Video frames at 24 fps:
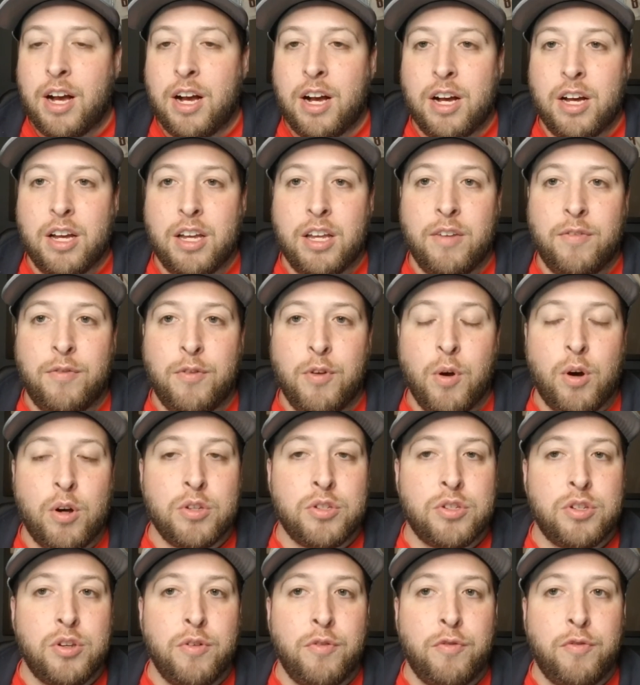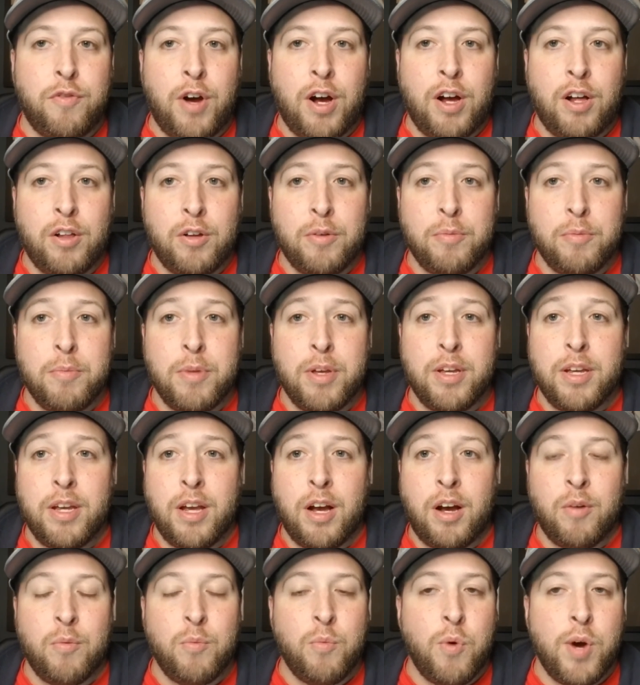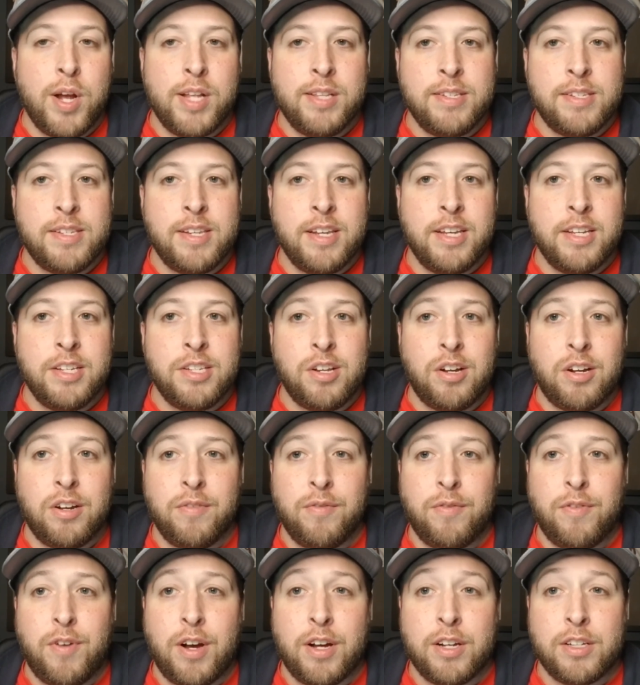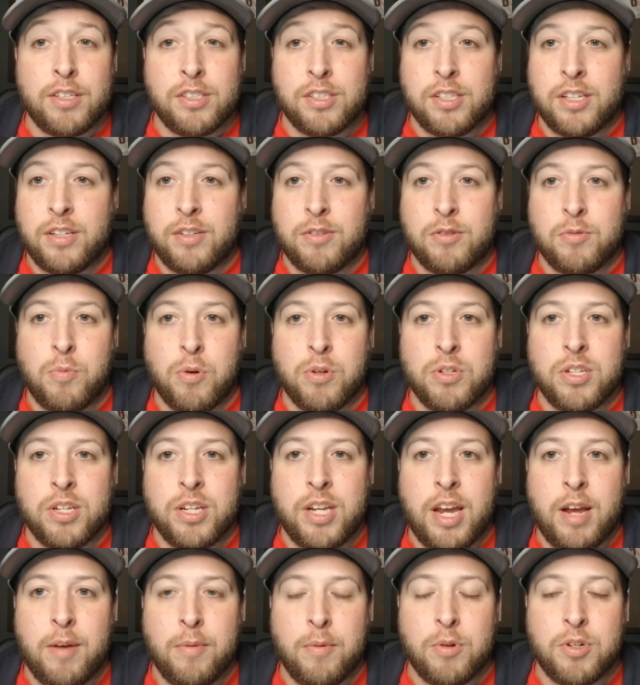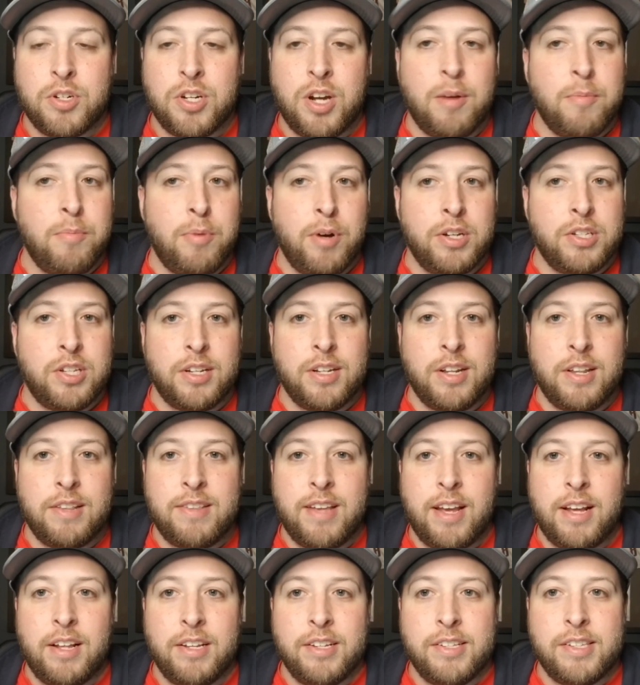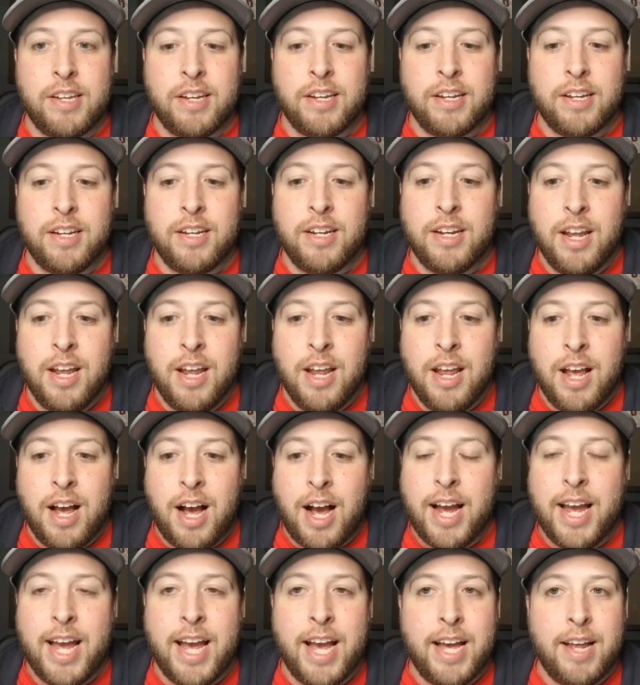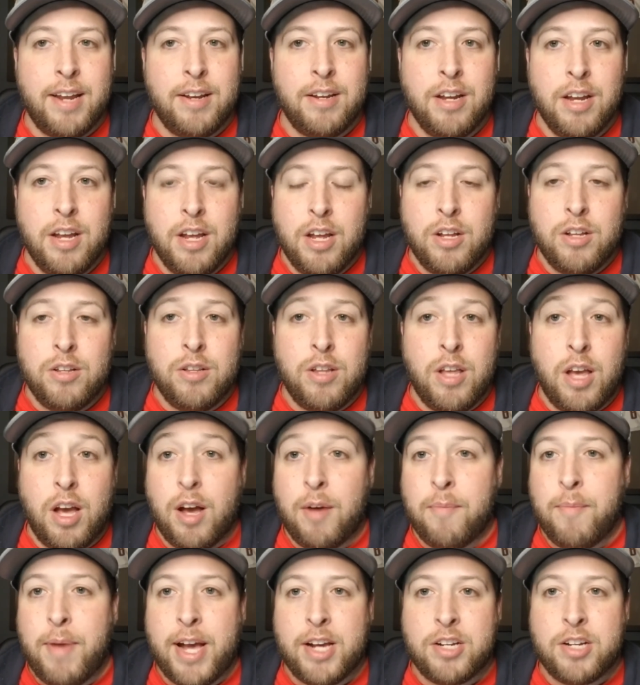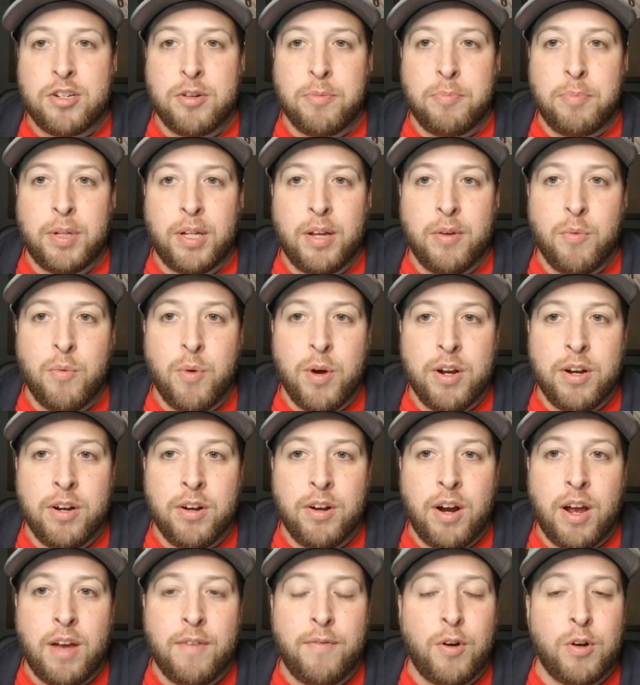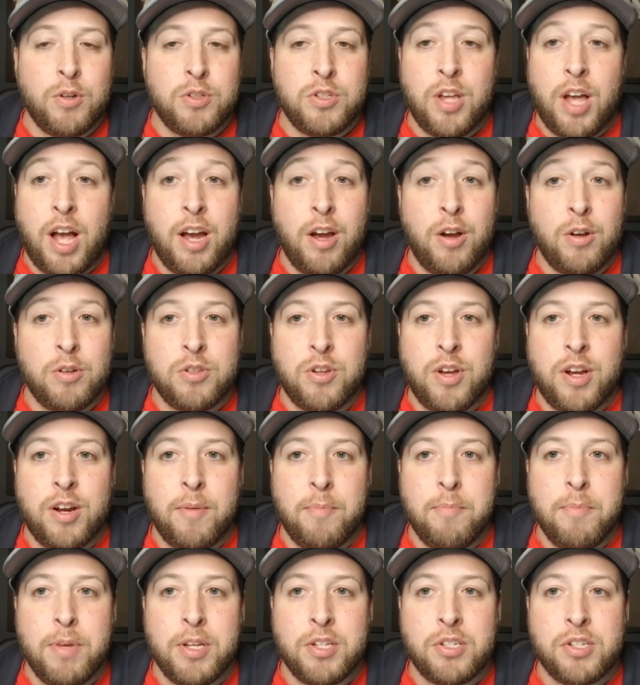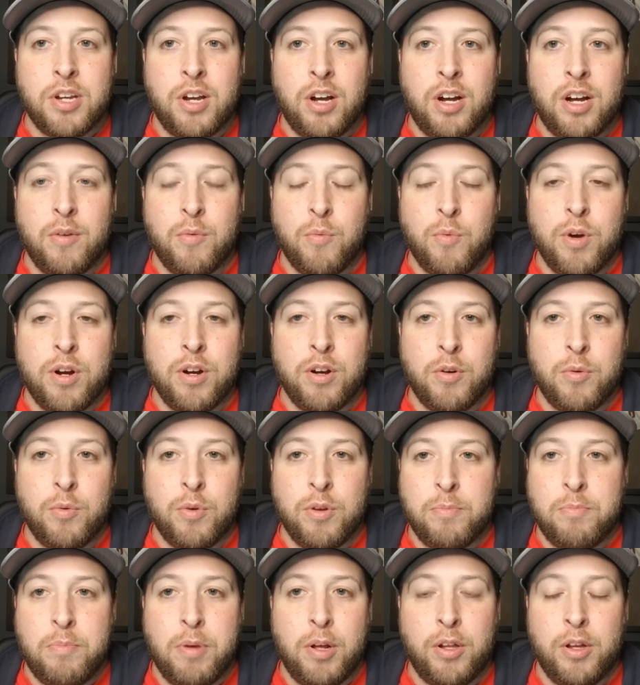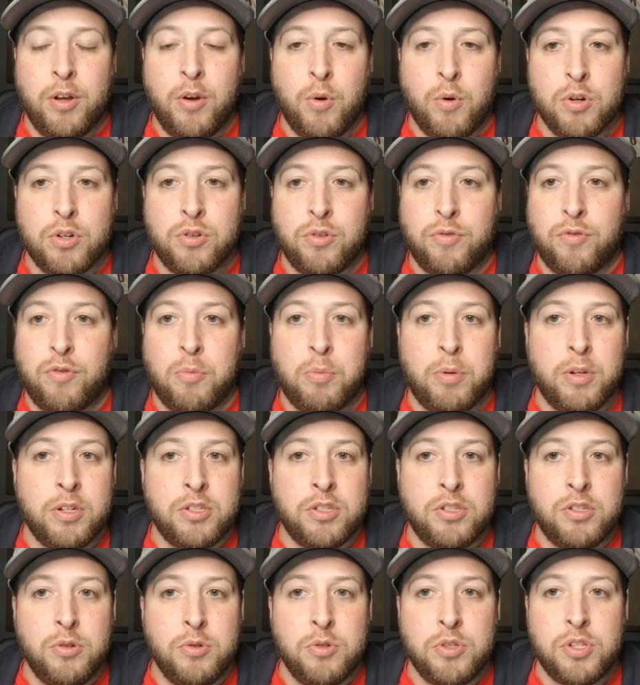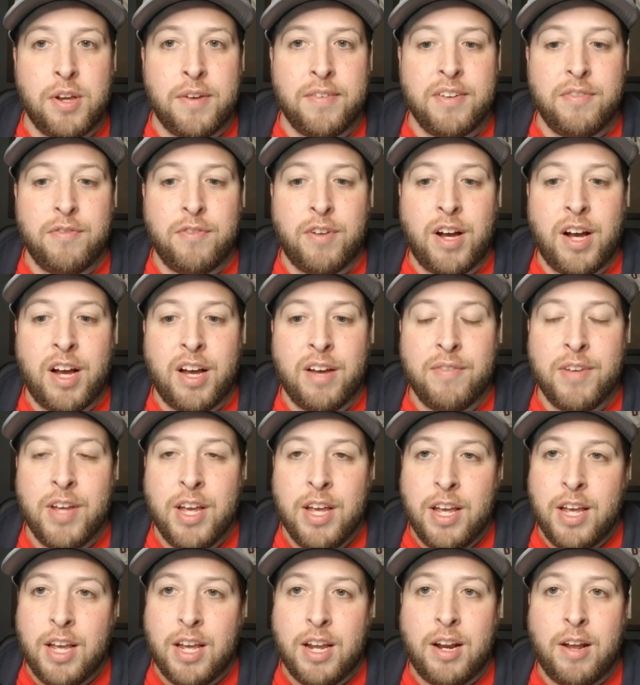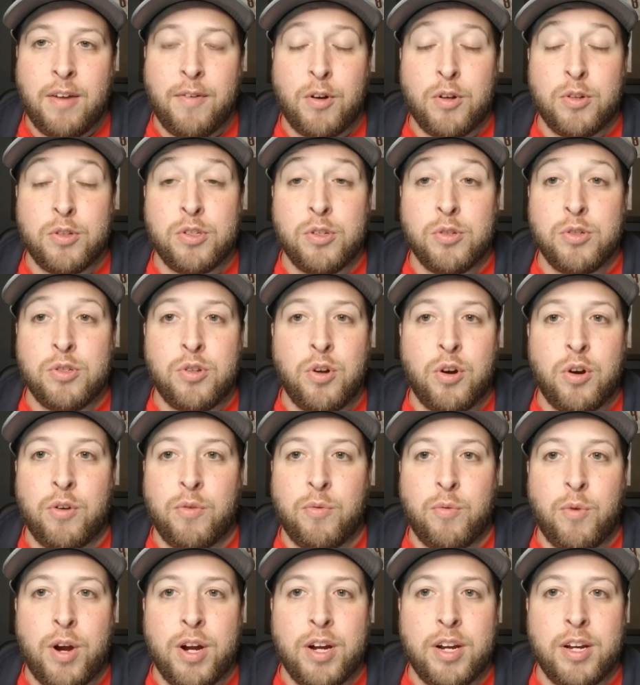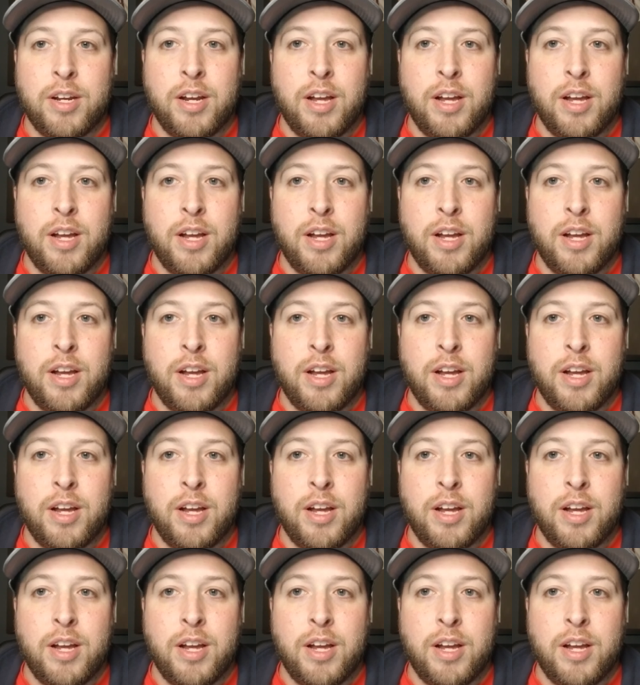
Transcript: If you also follow me on Wednesdays on Fox Sports and Gambler with Sean Brace on the Daily Ticket, I had a matchup play winner. I also had a miscut winner with Billy Horschel for plus 275, and I've also started writing